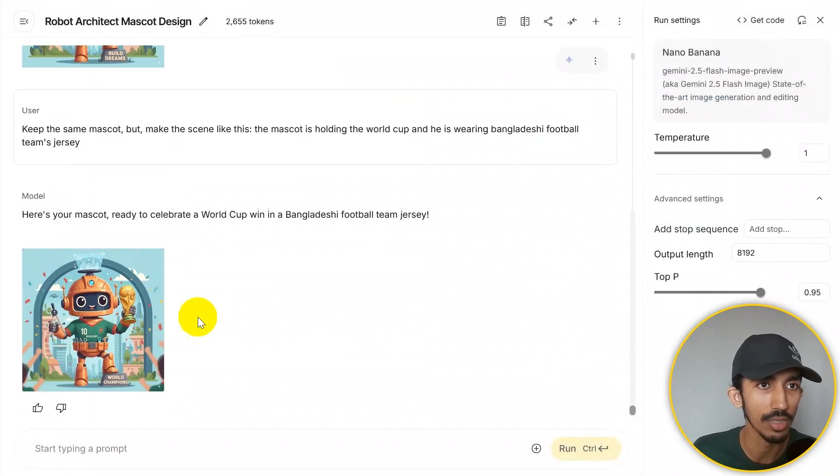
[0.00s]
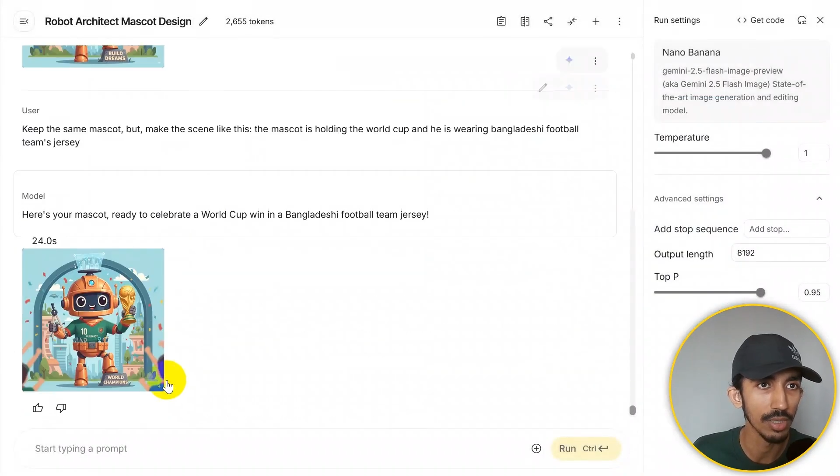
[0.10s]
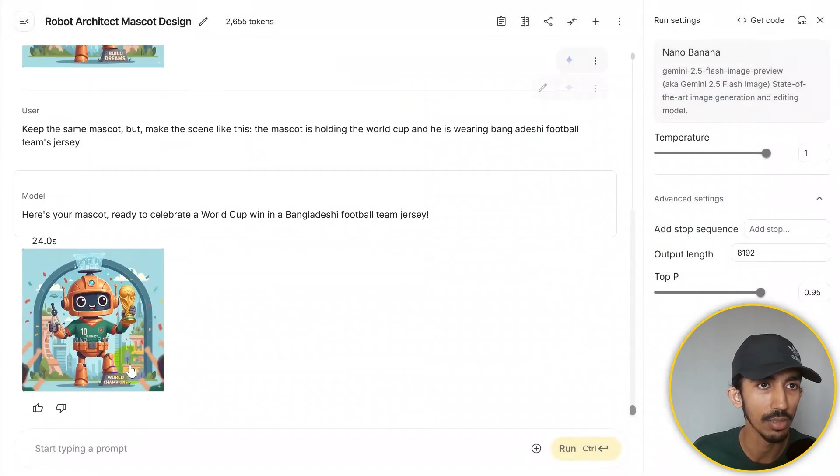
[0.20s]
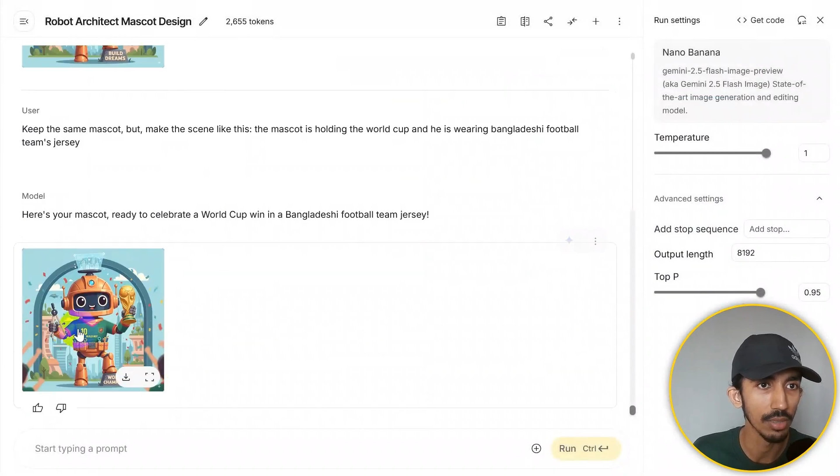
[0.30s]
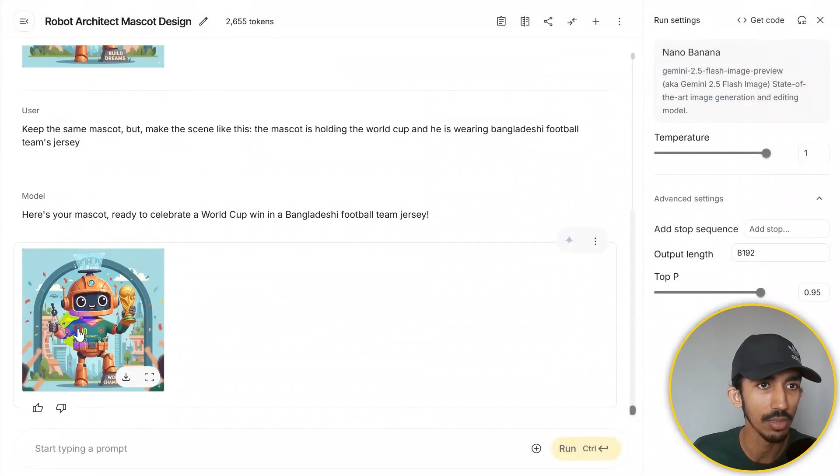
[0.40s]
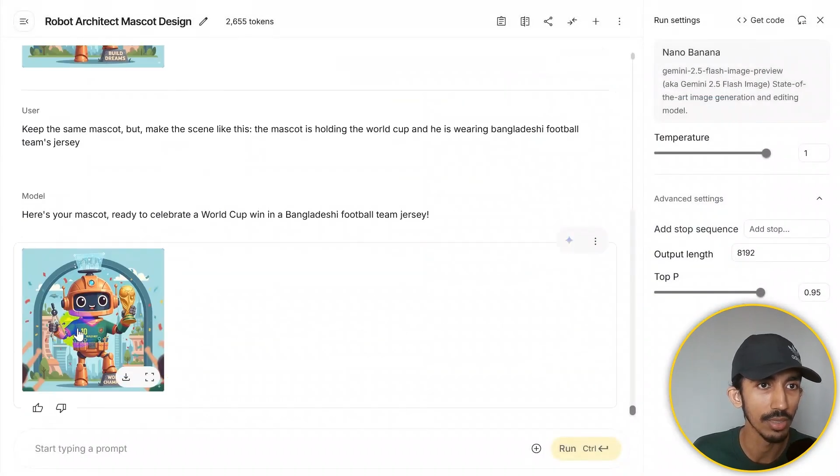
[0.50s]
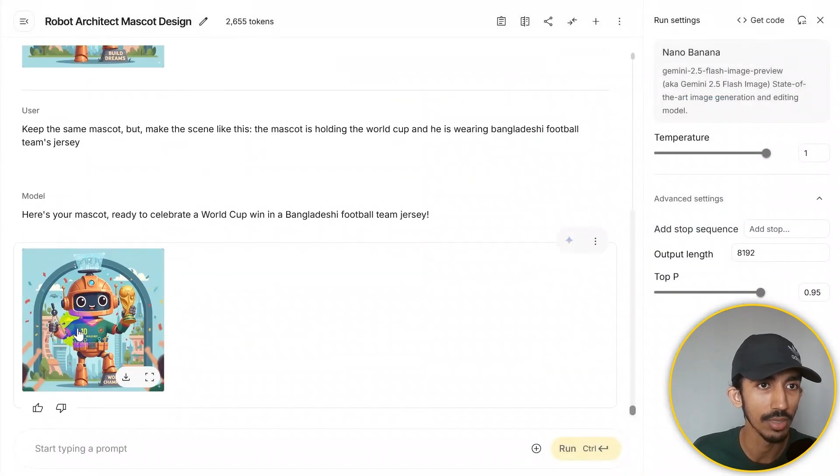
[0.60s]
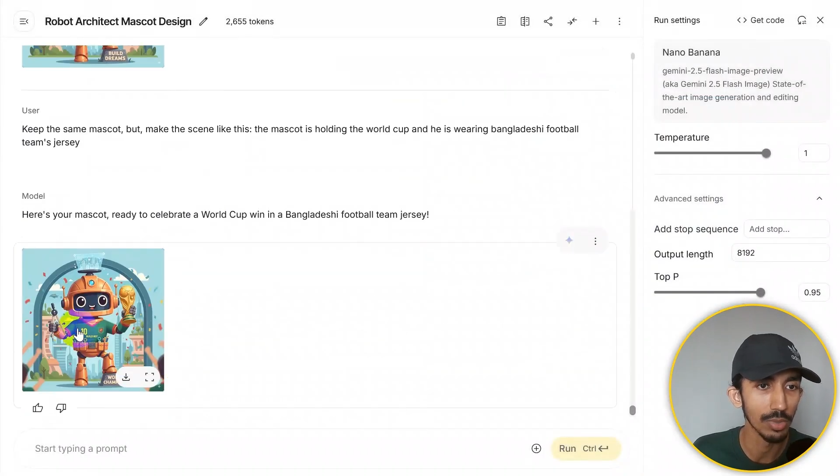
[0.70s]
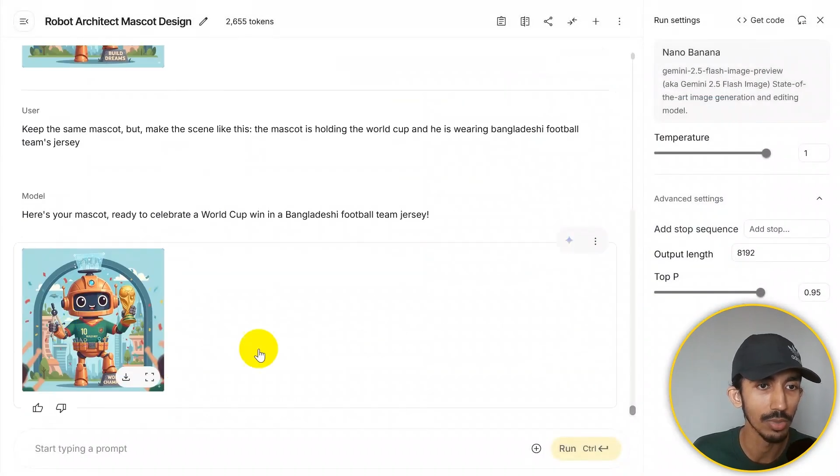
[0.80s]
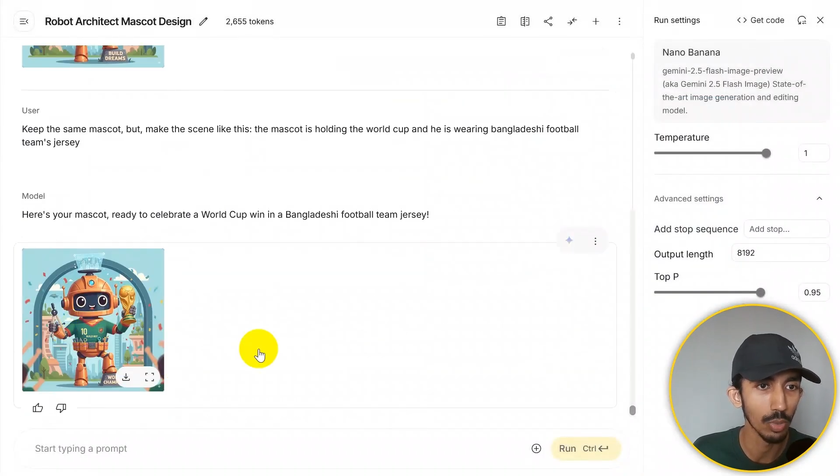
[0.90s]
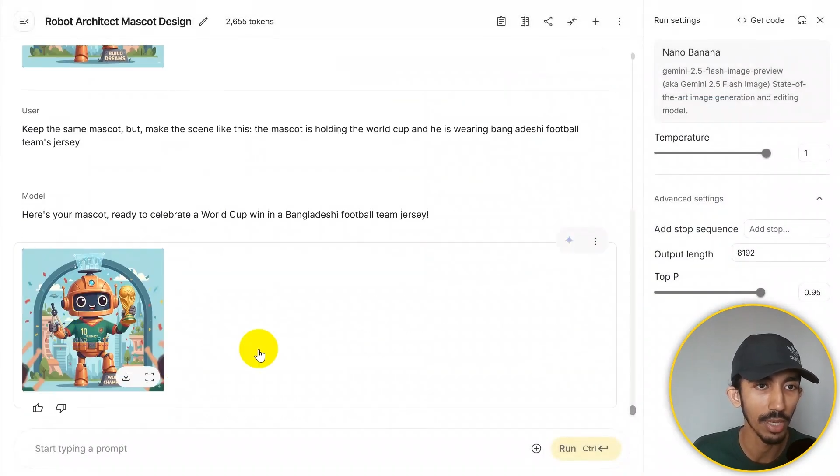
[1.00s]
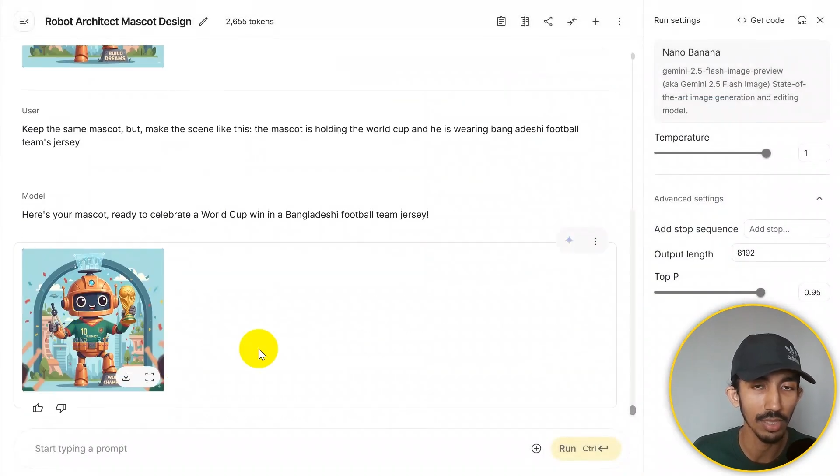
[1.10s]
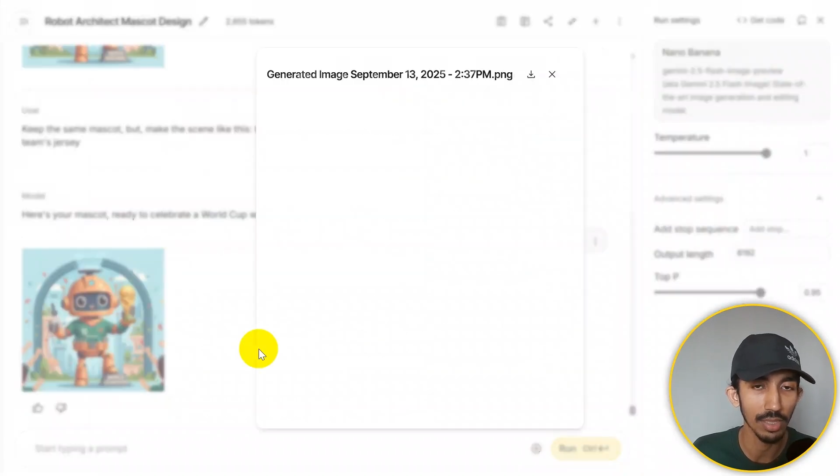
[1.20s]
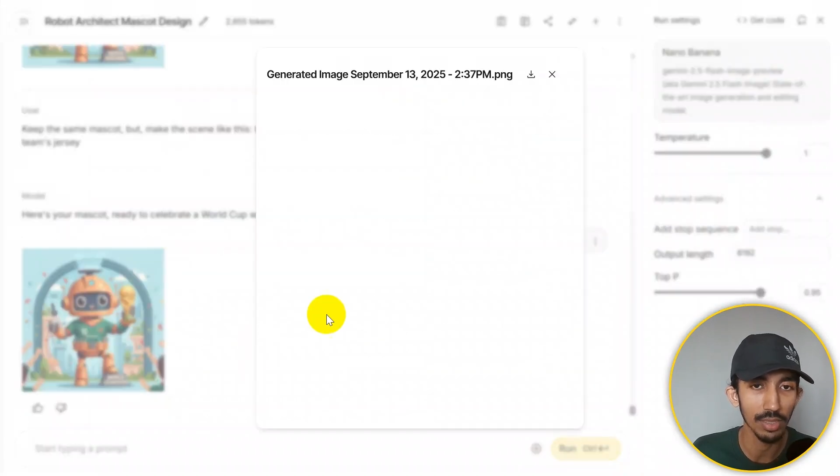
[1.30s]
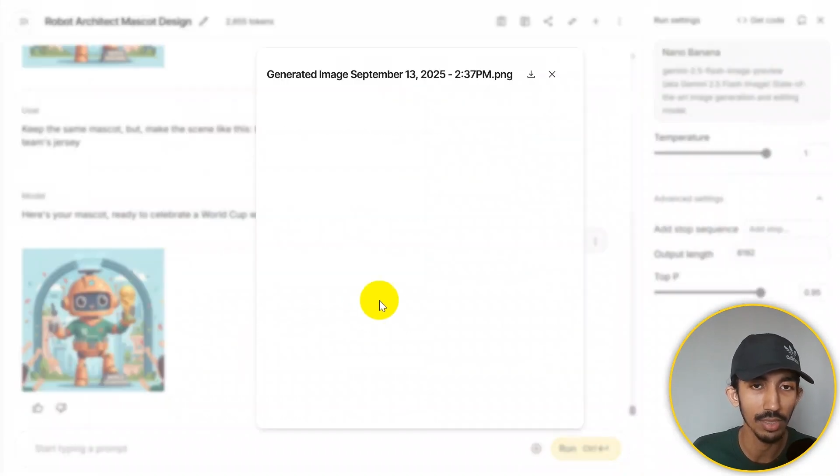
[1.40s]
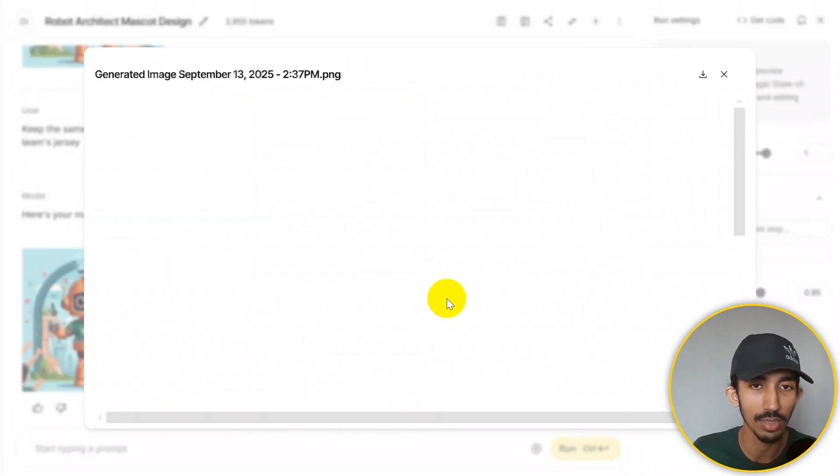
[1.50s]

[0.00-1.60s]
tool in the right hand, which is a